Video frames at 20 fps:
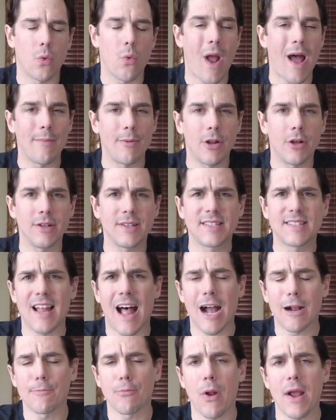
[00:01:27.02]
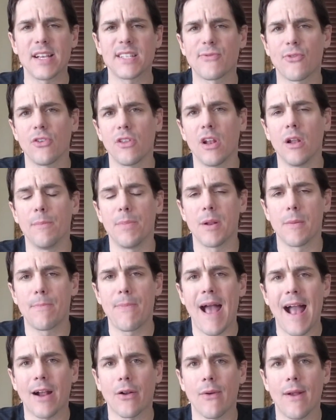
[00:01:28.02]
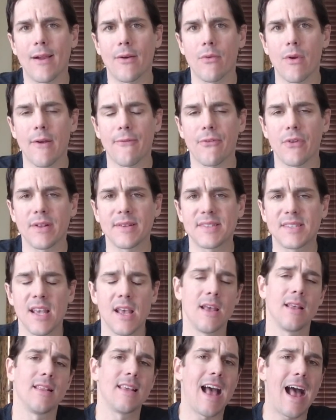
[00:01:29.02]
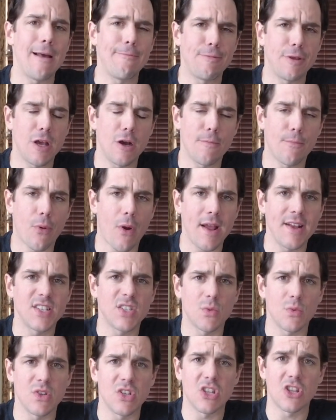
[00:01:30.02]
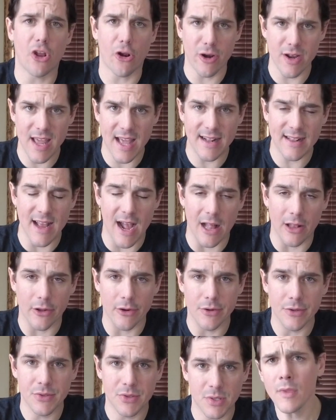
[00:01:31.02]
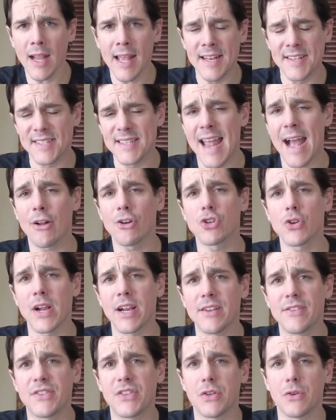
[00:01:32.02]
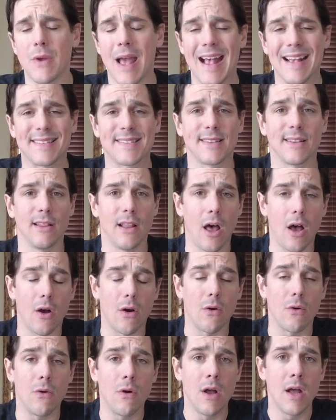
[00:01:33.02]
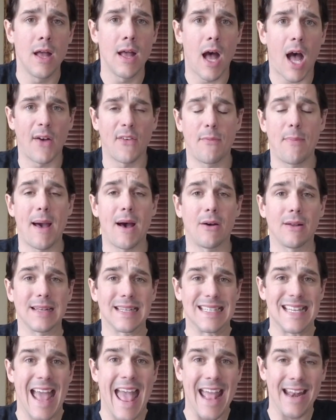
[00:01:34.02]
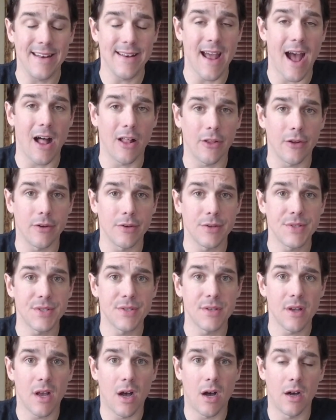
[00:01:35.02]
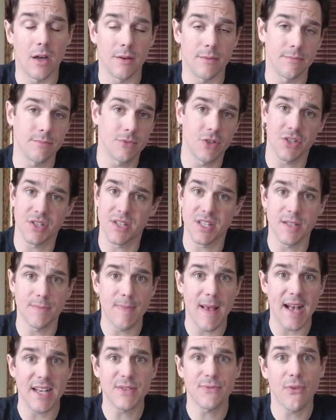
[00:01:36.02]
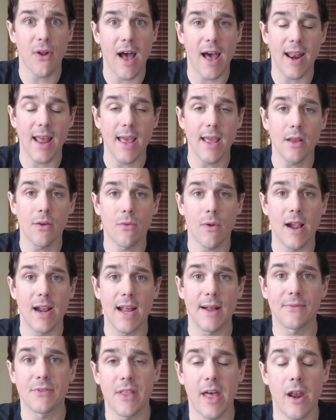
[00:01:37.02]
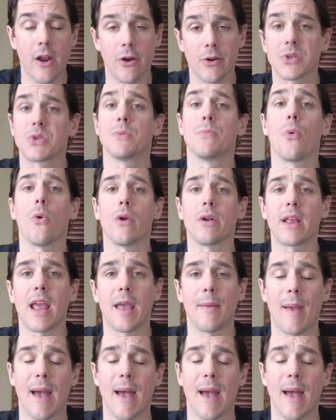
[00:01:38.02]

Robinhood stock price, for a little bit of background reference, the IPO price was $38 and is now traded to as low of about $10 on just this past Friday, right after that earnings report came